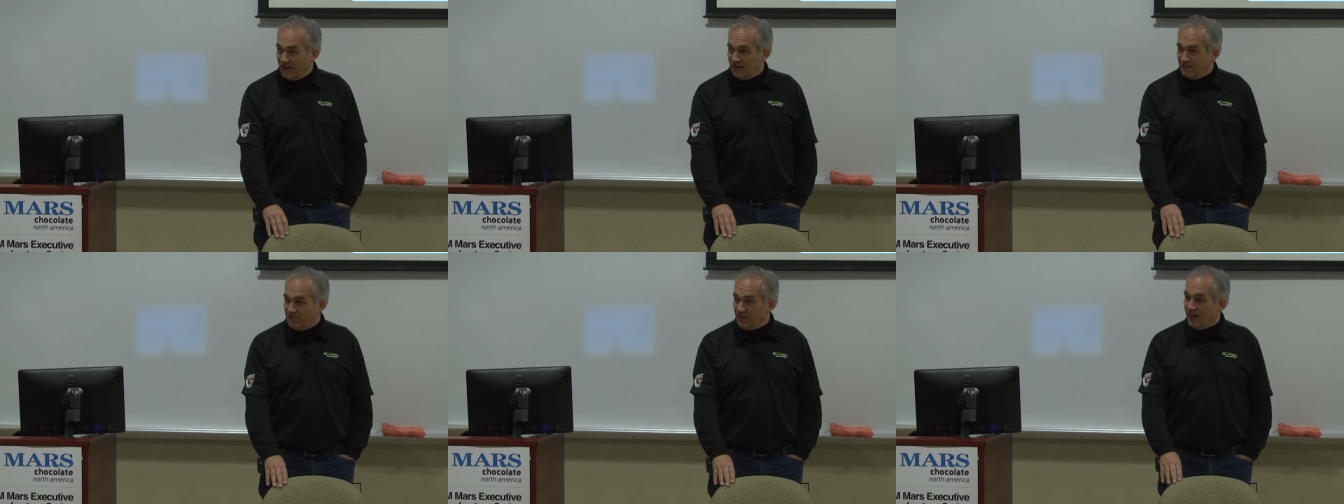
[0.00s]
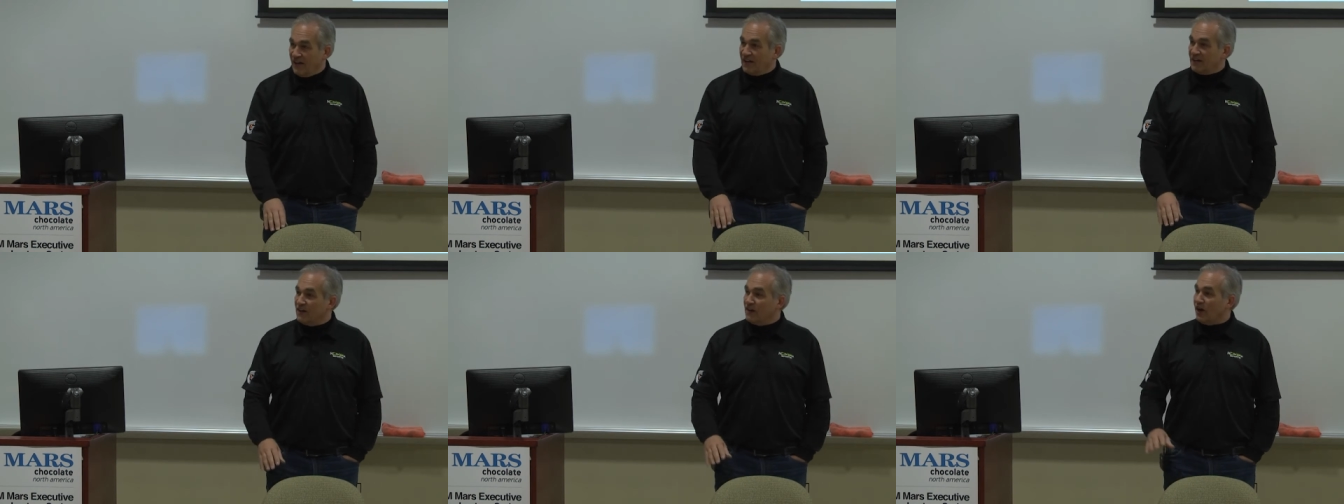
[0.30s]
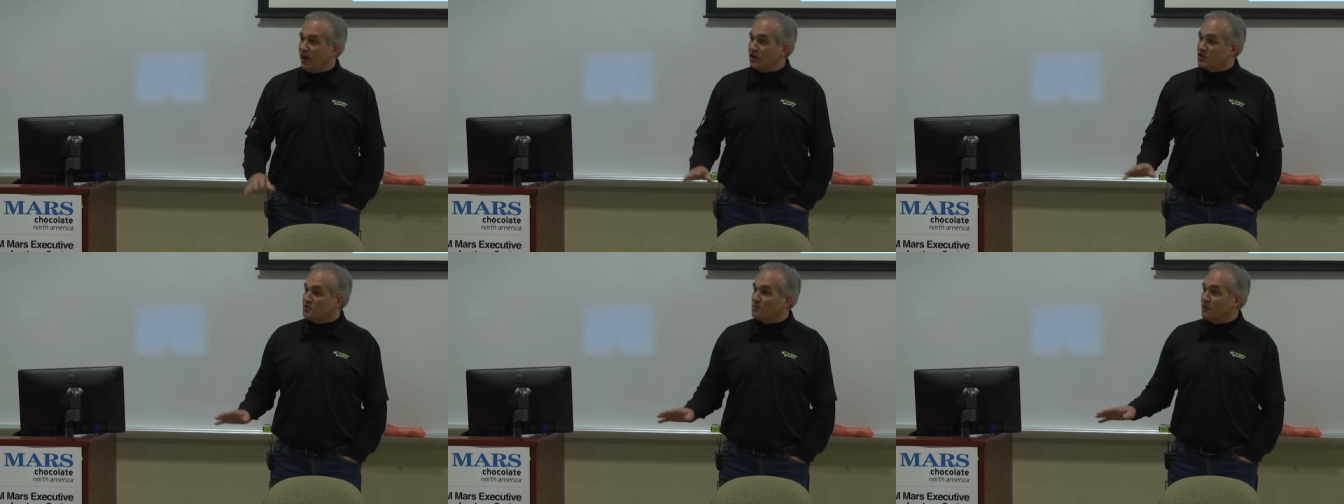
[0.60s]
I've had an
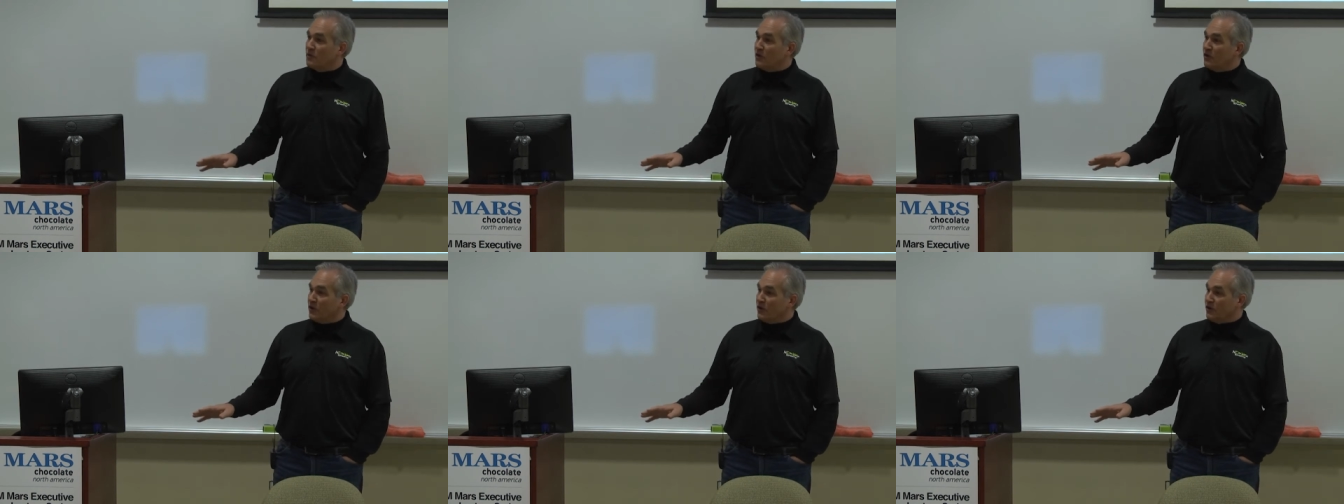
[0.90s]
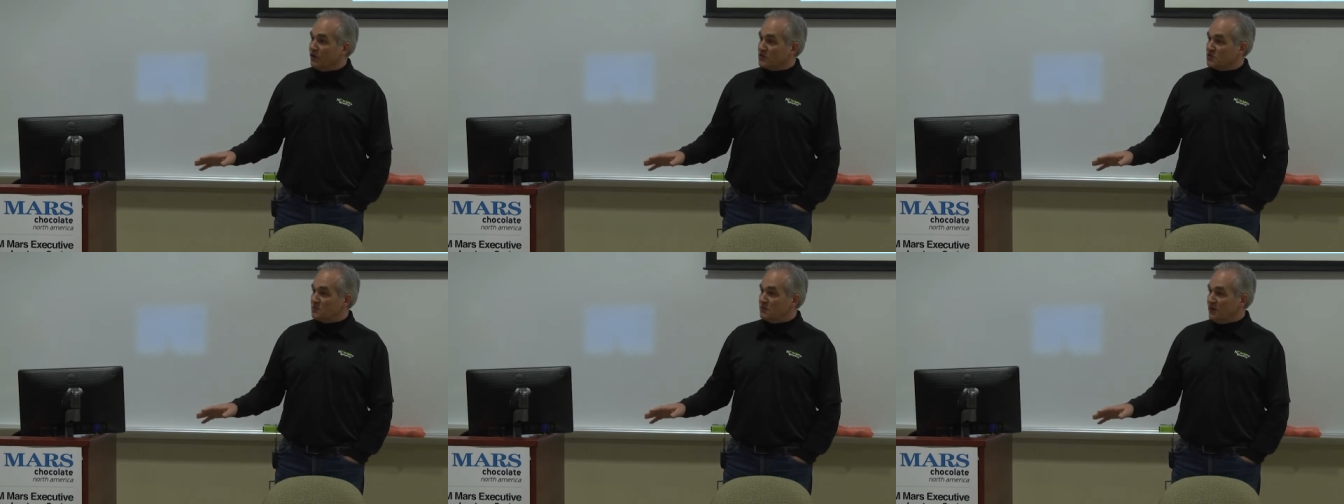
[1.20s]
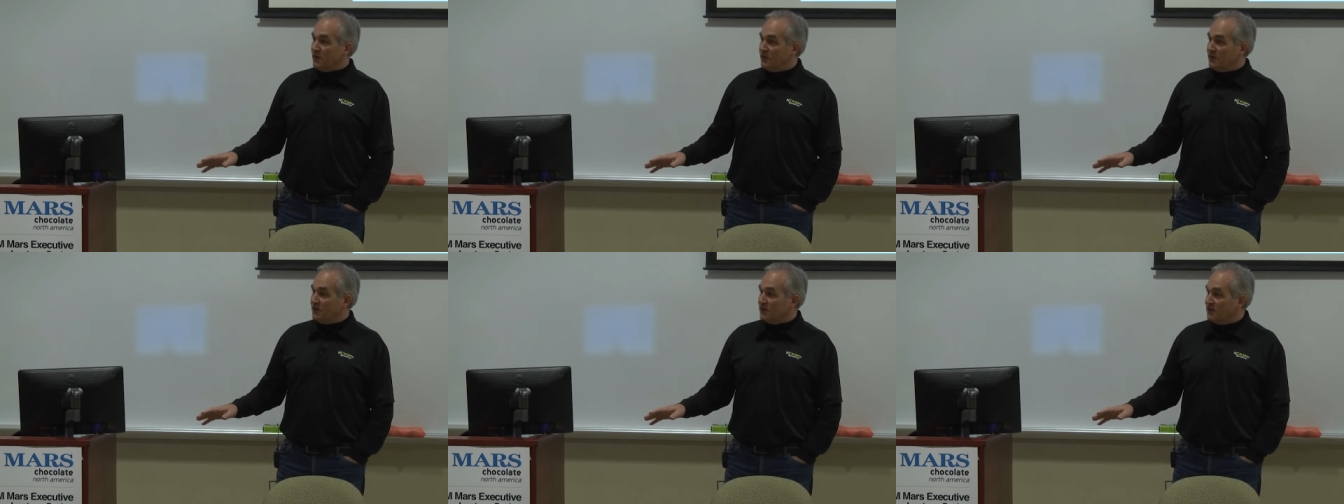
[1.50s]
entrepreneurial
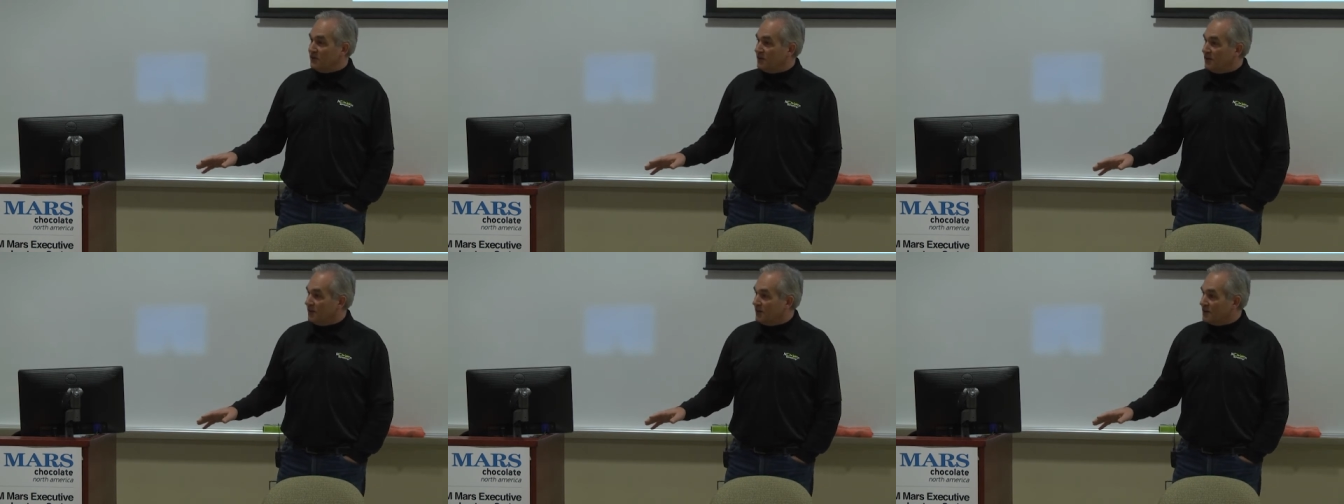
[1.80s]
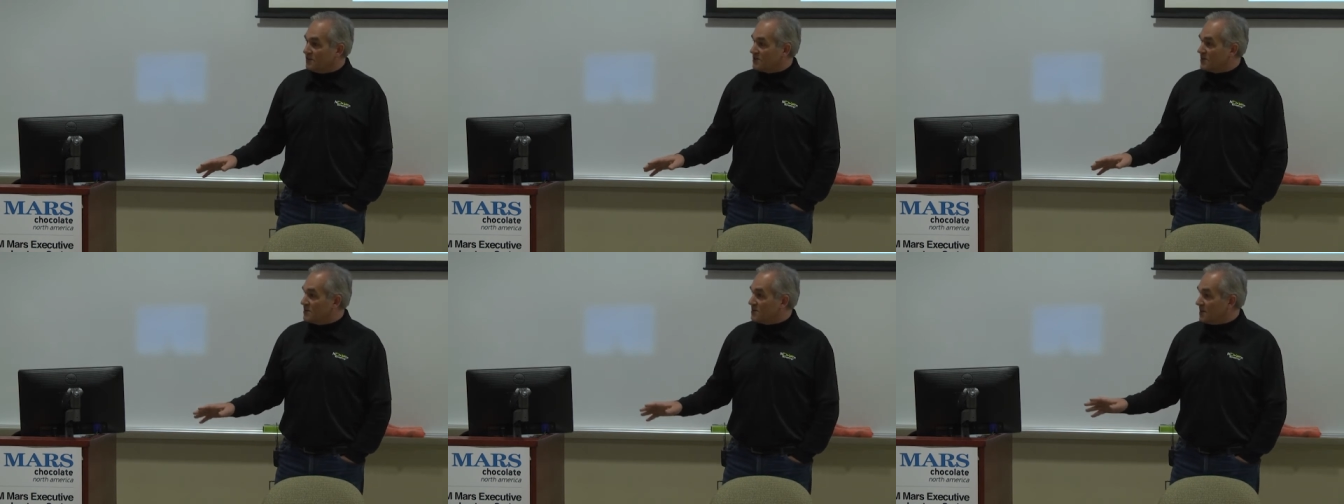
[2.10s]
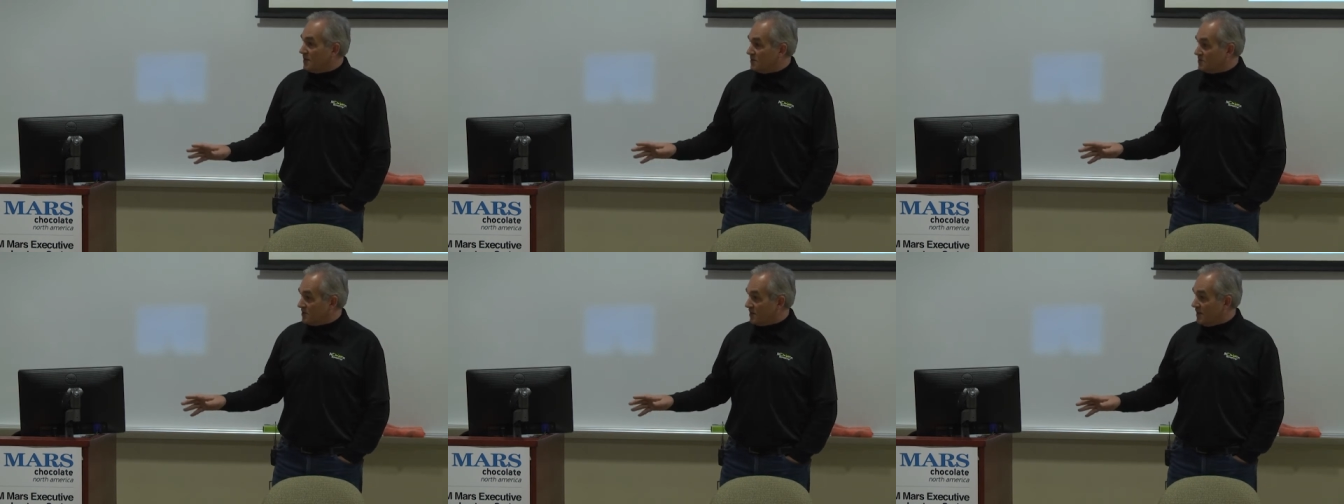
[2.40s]
spirit uh, since
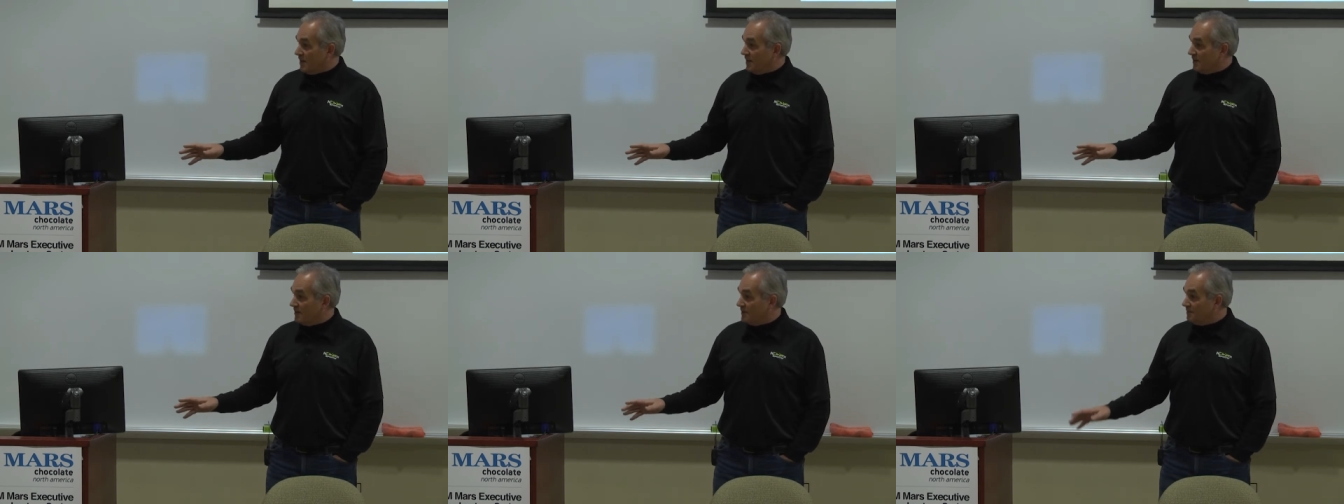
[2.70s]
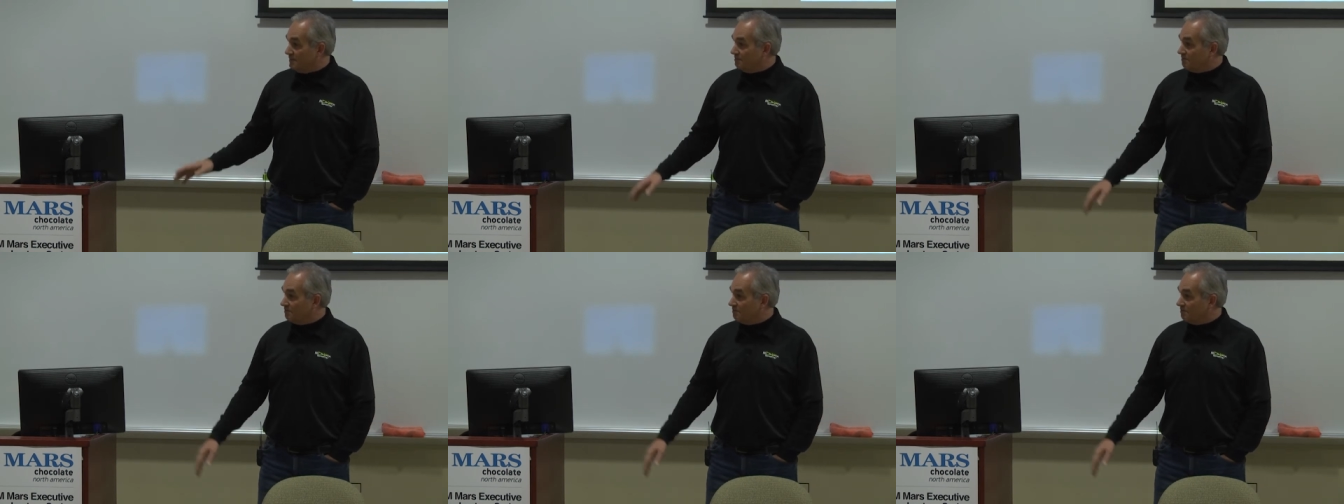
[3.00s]
I was a kid.